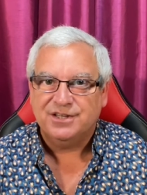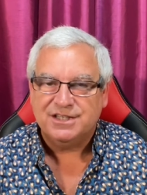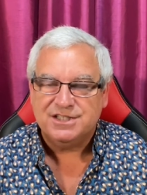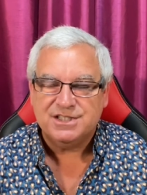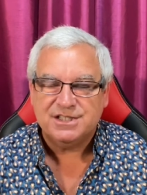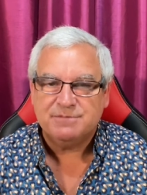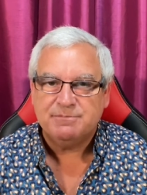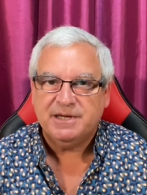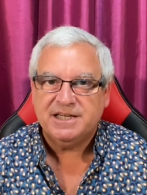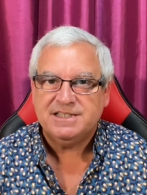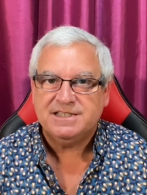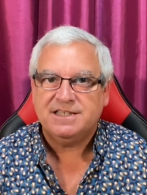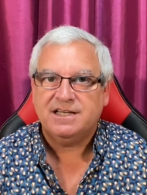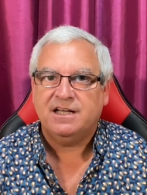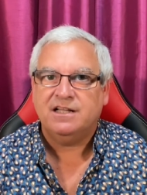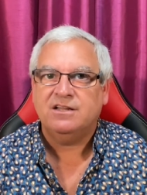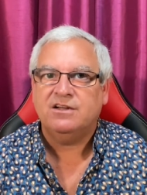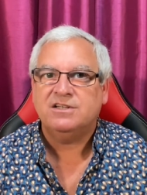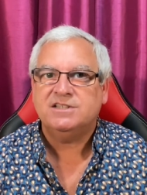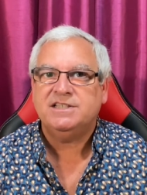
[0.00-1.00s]
Just makes it
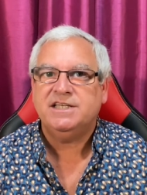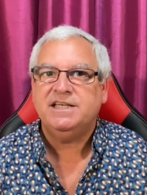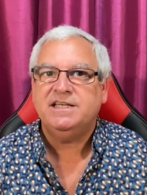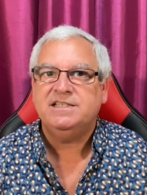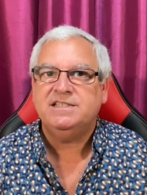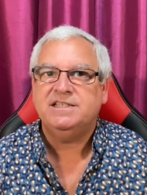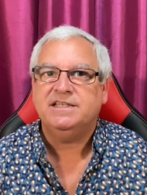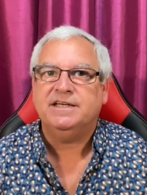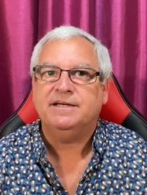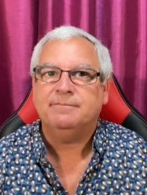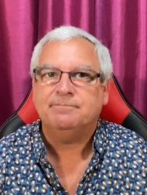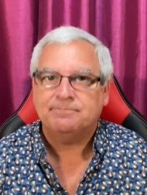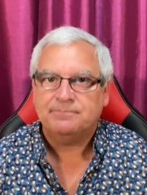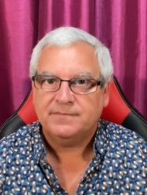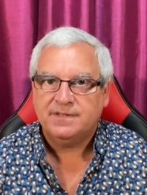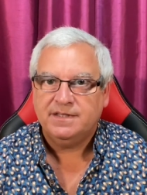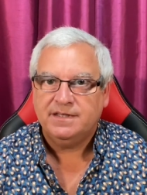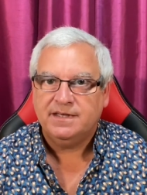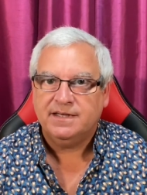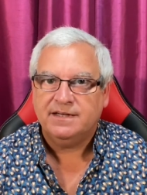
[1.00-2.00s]
a lot easier.
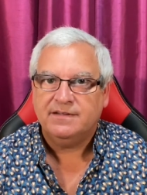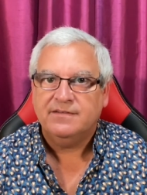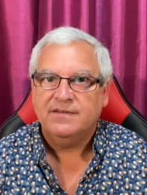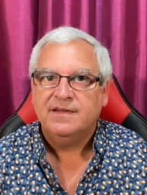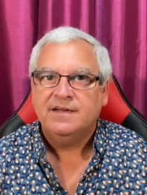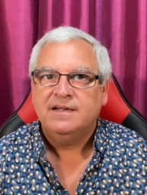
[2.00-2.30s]
Yeah.